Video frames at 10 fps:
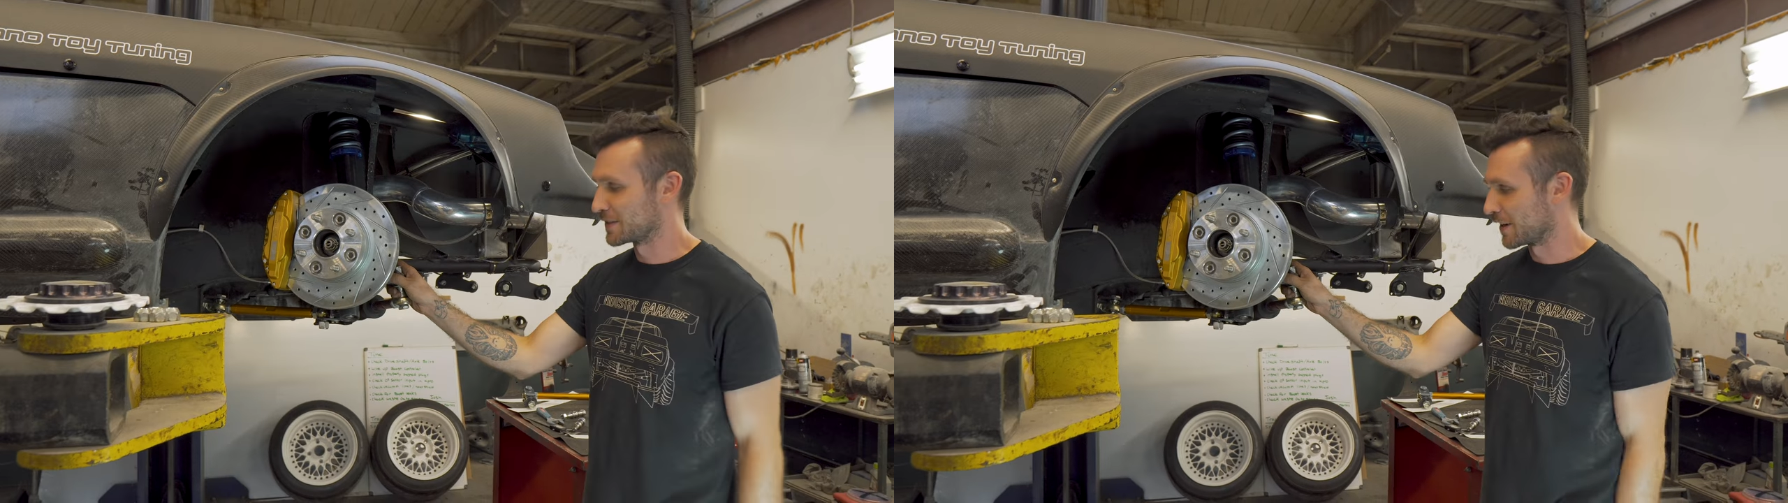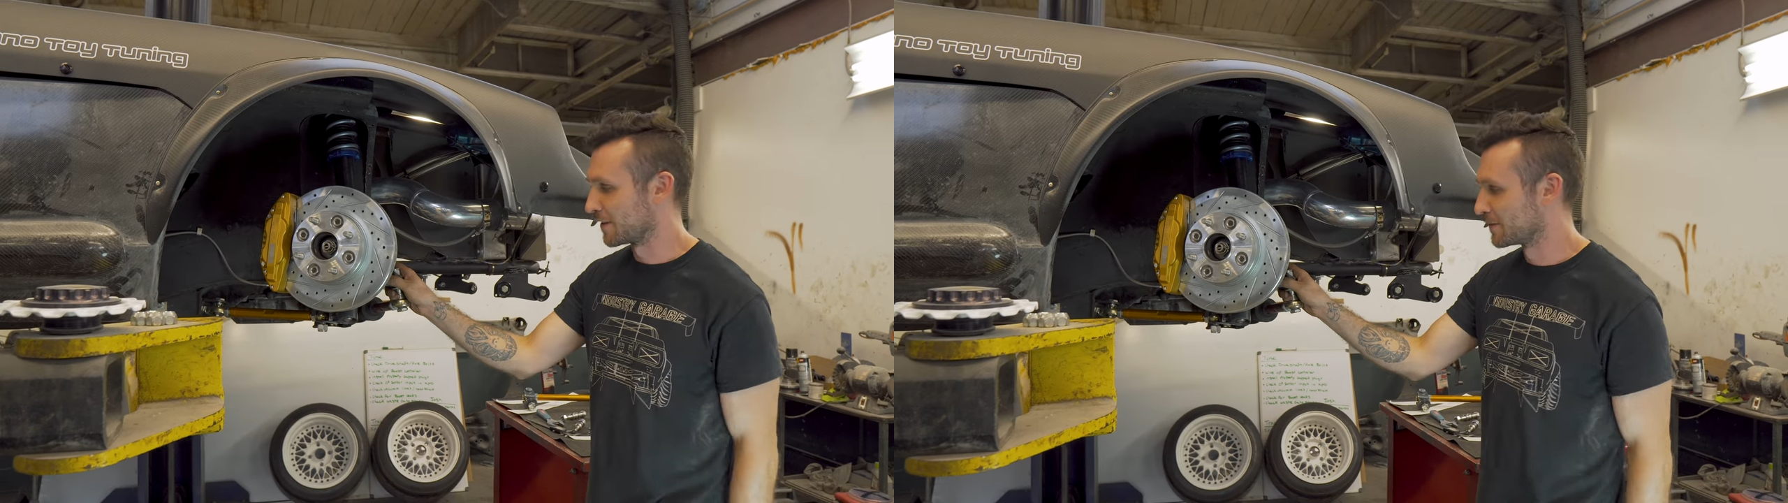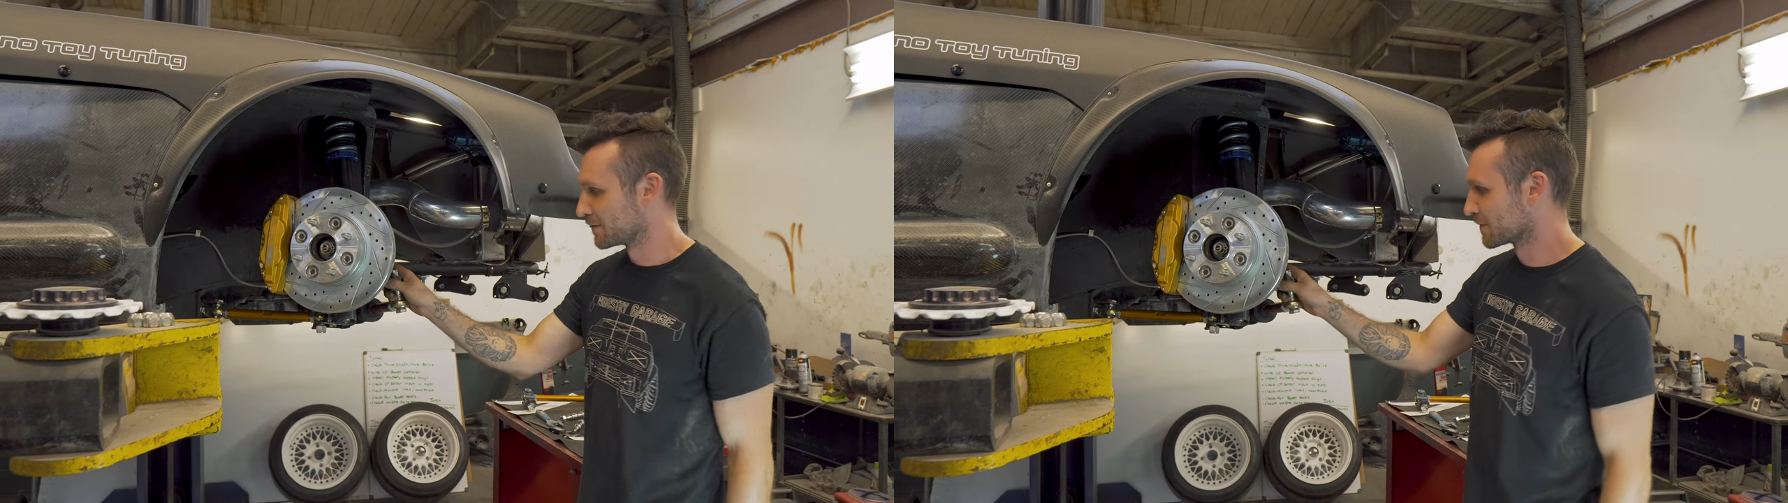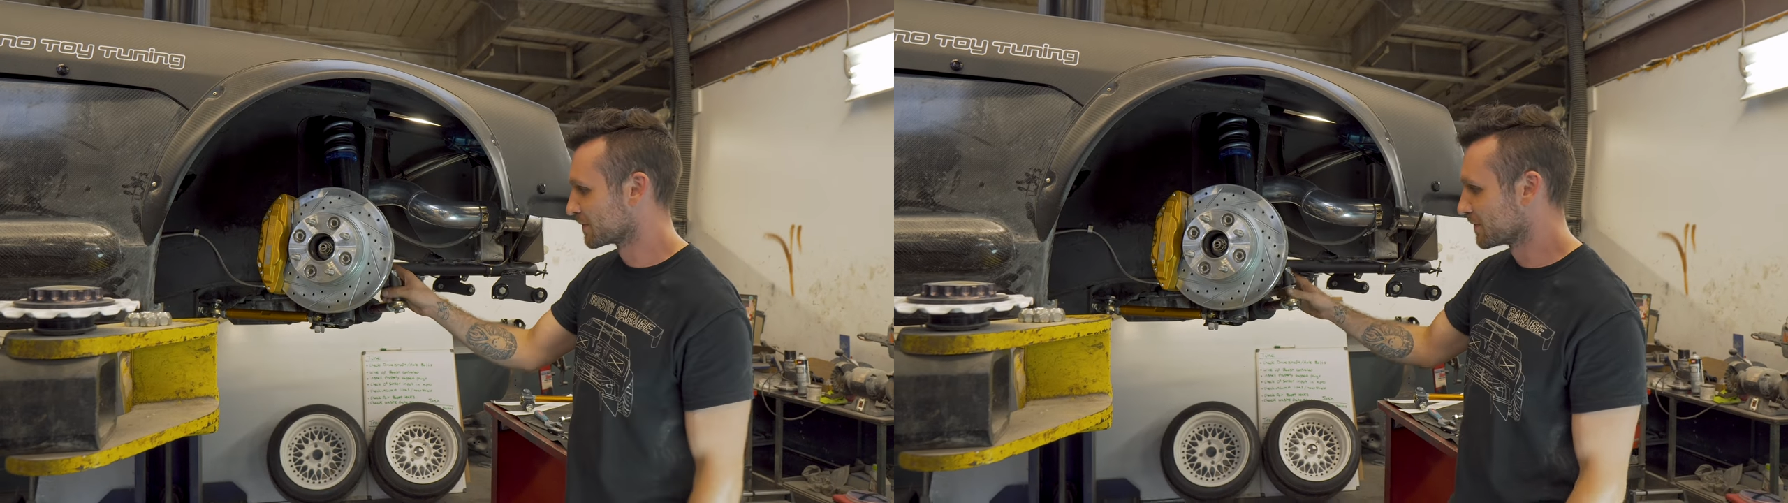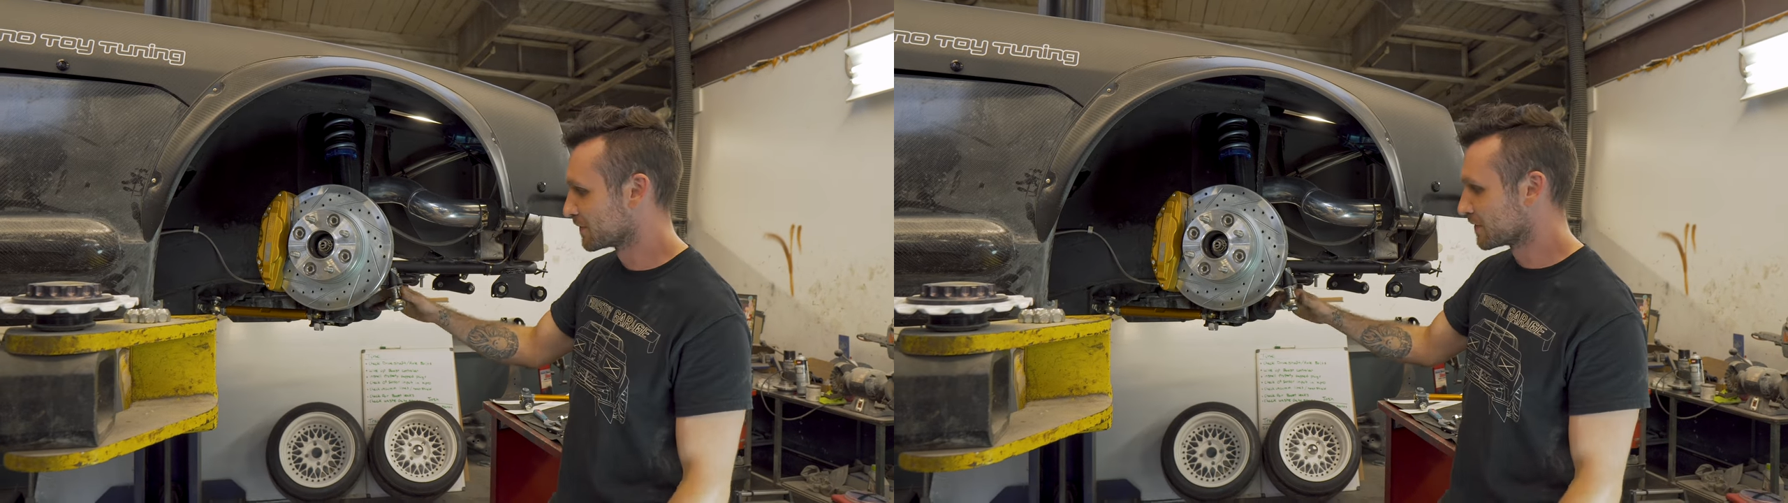So.
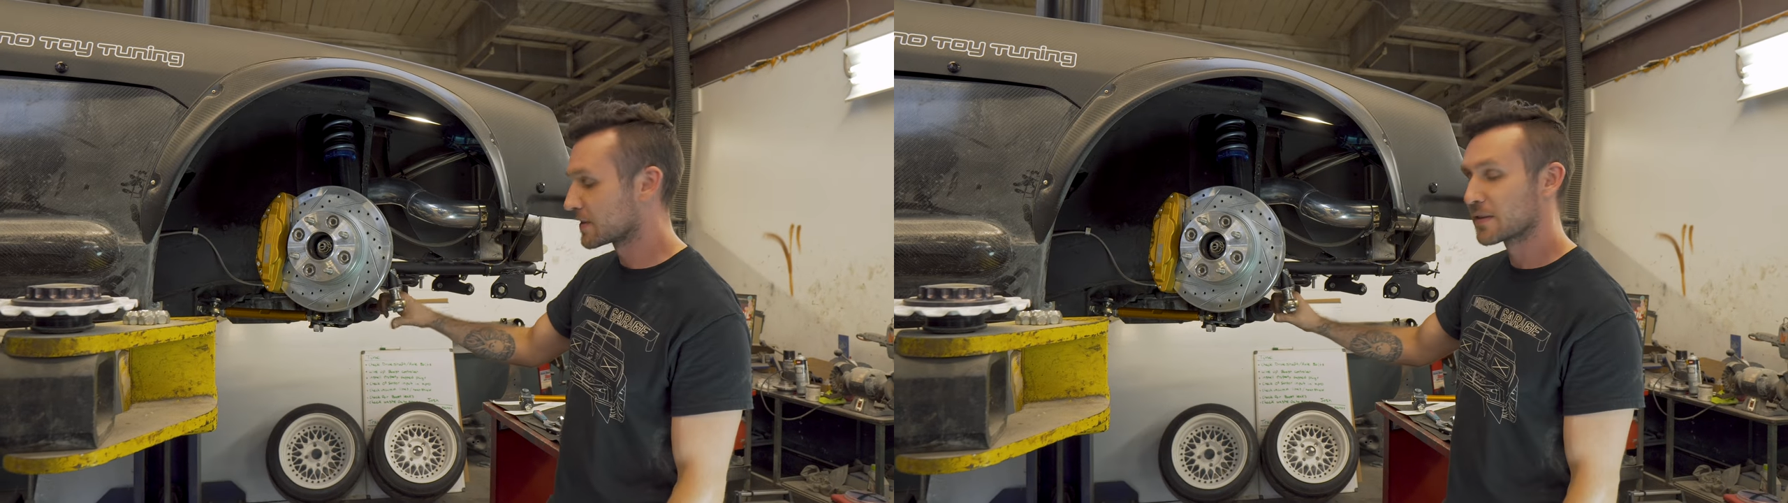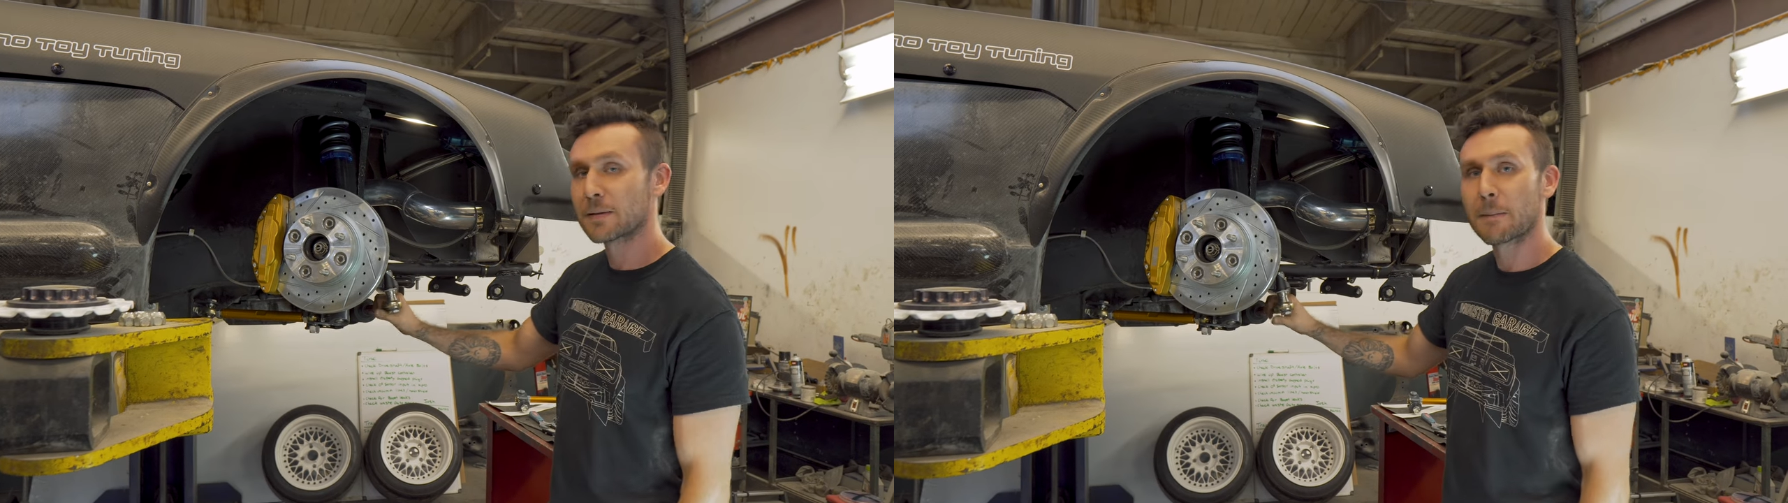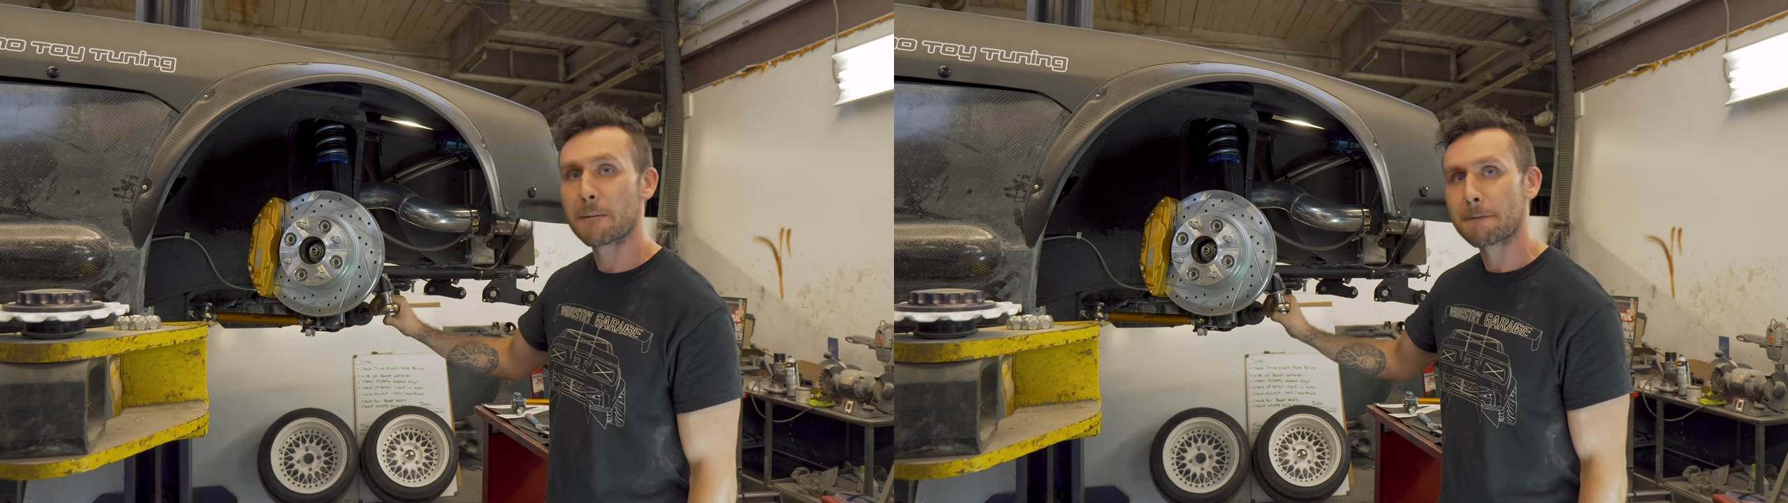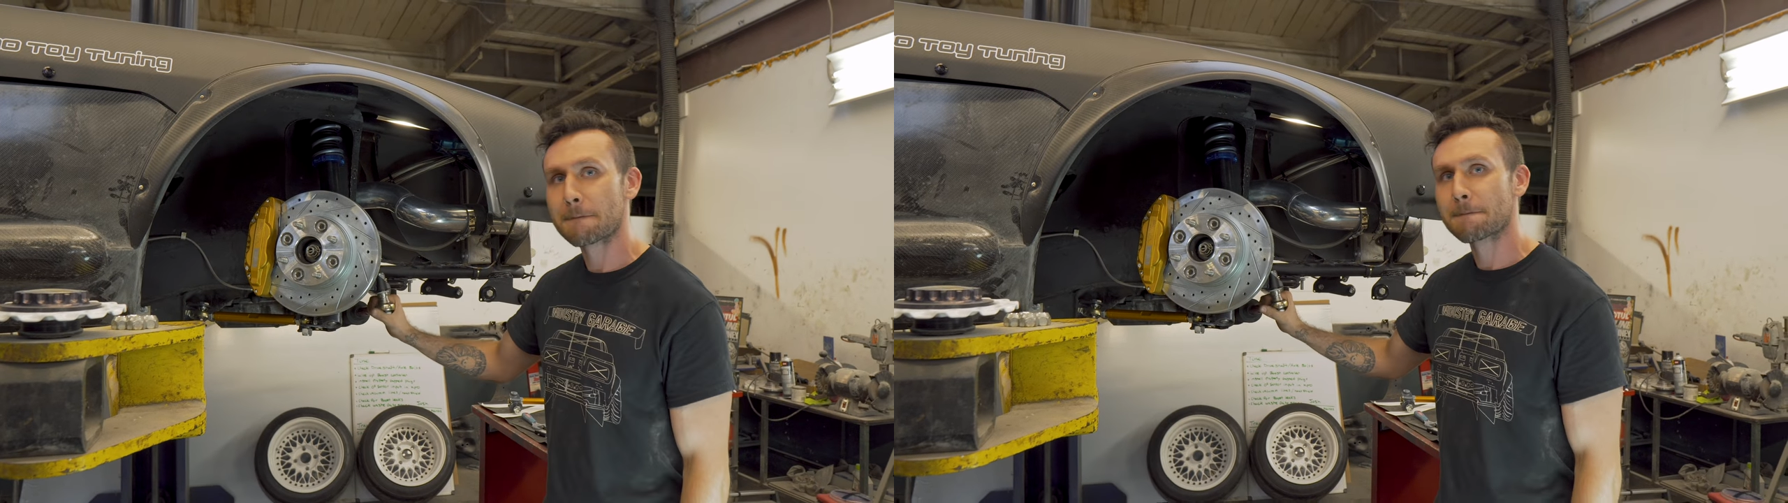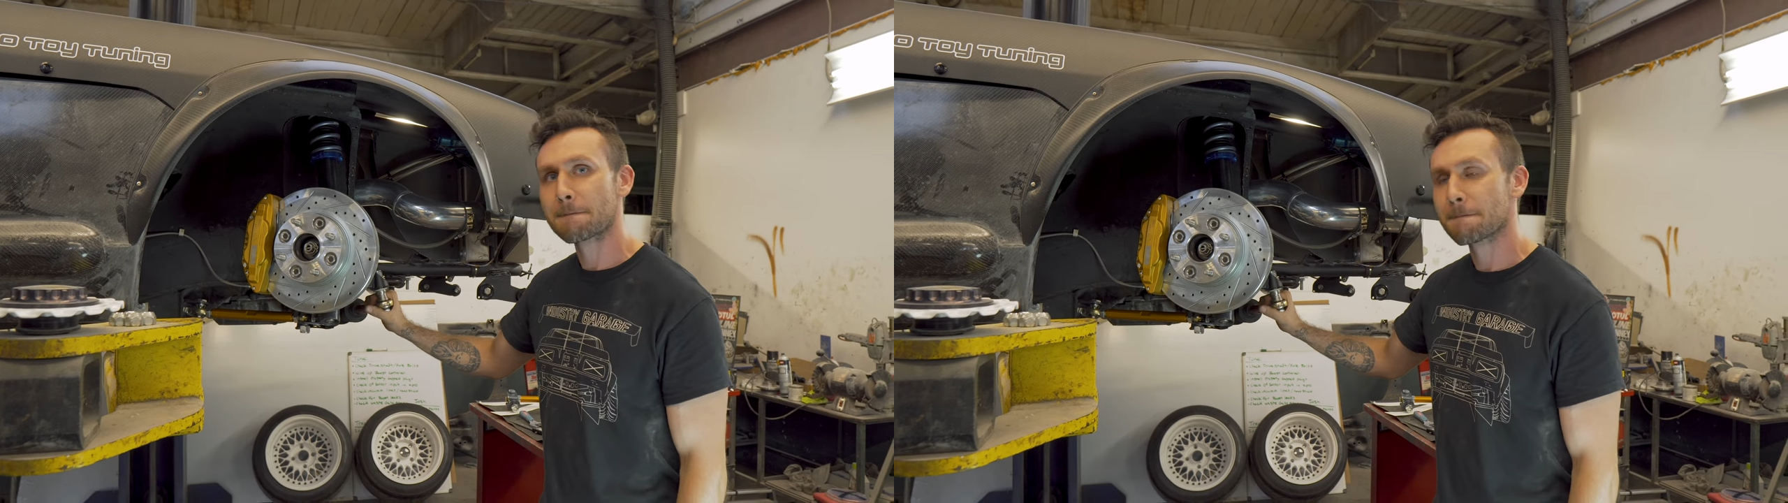Could you technically reuse